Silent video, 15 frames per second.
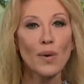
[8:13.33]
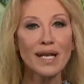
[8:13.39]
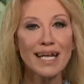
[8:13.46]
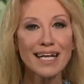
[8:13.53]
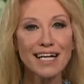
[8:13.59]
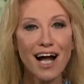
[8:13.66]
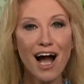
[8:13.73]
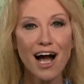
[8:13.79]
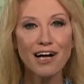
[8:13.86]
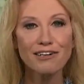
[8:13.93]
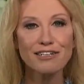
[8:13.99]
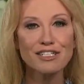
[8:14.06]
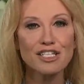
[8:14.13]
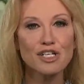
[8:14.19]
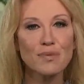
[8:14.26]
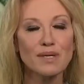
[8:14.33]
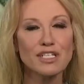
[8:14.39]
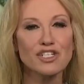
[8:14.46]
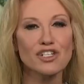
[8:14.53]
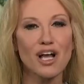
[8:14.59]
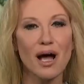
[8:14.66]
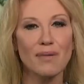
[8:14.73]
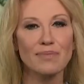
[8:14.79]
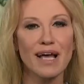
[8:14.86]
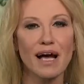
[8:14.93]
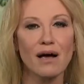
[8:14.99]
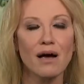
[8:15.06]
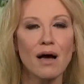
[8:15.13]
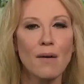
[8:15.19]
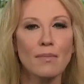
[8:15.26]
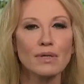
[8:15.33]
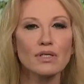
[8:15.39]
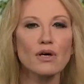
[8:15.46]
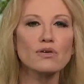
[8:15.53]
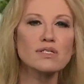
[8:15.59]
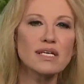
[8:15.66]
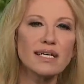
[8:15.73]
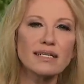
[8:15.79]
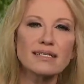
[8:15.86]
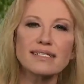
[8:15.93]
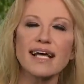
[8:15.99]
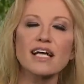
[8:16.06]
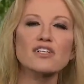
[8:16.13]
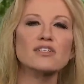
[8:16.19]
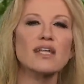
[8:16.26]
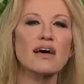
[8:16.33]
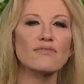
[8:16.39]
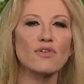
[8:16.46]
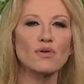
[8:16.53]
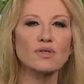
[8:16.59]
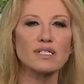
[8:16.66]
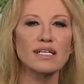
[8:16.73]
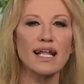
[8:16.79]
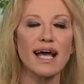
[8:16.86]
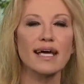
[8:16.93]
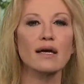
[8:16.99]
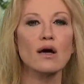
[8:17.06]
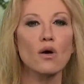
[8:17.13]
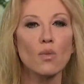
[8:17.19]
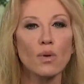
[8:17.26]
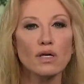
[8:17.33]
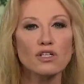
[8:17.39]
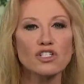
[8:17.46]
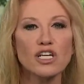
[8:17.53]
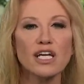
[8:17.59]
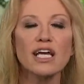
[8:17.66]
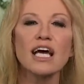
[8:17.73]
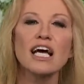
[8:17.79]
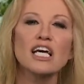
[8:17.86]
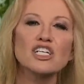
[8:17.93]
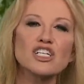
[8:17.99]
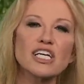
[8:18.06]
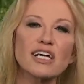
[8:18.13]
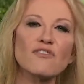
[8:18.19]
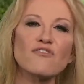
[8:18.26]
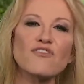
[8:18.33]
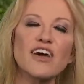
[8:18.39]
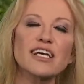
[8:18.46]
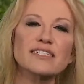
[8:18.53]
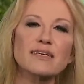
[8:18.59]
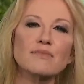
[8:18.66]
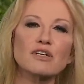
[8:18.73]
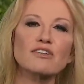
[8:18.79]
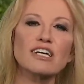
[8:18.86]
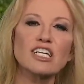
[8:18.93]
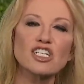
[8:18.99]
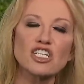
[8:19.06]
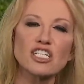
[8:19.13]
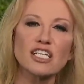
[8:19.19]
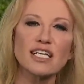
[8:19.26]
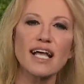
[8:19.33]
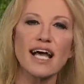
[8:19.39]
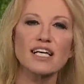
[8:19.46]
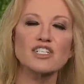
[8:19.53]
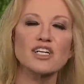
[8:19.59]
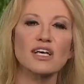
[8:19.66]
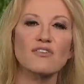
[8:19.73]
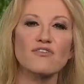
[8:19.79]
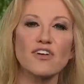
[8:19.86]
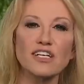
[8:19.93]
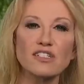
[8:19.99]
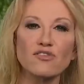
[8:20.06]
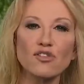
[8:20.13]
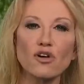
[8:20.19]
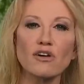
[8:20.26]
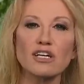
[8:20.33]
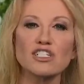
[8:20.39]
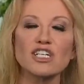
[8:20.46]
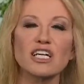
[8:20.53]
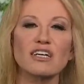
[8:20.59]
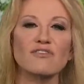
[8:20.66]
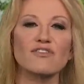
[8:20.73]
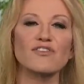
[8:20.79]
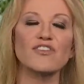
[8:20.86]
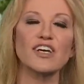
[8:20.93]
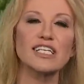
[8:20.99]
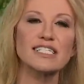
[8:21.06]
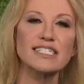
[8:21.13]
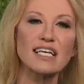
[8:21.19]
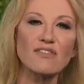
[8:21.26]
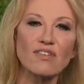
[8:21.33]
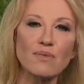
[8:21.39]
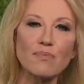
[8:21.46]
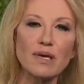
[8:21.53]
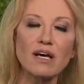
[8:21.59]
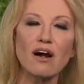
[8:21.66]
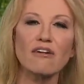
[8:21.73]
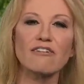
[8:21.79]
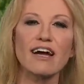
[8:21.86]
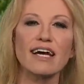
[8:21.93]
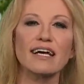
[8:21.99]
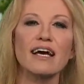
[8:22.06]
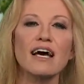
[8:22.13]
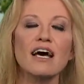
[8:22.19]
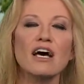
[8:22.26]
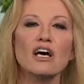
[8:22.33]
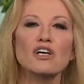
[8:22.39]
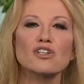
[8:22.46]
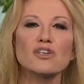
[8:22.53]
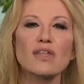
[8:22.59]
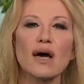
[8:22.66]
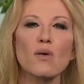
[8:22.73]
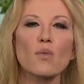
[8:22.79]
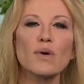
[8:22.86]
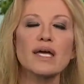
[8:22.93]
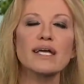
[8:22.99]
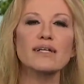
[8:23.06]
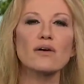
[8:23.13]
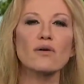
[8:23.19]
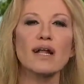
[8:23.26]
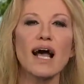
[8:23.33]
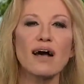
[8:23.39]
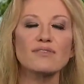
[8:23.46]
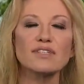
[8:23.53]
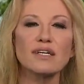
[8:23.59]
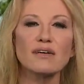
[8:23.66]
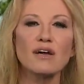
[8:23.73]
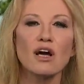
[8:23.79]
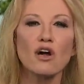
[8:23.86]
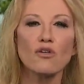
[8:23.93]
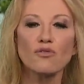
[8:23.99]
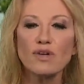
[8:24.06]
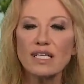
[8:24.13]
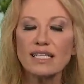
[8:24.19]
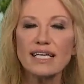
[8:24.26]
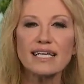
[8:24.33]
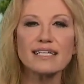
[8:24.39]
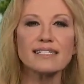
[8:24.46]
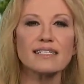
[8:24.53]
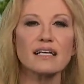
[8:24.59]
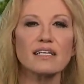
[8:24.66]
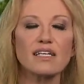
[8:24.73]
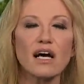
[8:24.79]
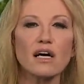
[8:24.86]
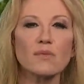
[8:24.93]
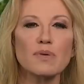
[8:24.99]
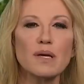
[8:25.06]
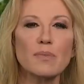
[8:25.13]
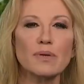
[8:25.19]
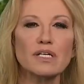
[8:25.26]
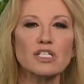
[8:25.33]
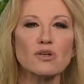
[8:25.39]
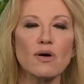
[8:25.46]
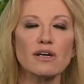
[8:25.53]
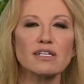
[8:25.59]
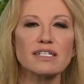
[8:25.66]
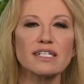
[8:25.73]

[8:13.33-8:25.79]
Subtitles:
We need Congress to do its job now. Pelosi can schedule that vote today. Will she? She can fix immigration today. She can fix Flores. She can fix TVPRA so that we don't have to release young people into our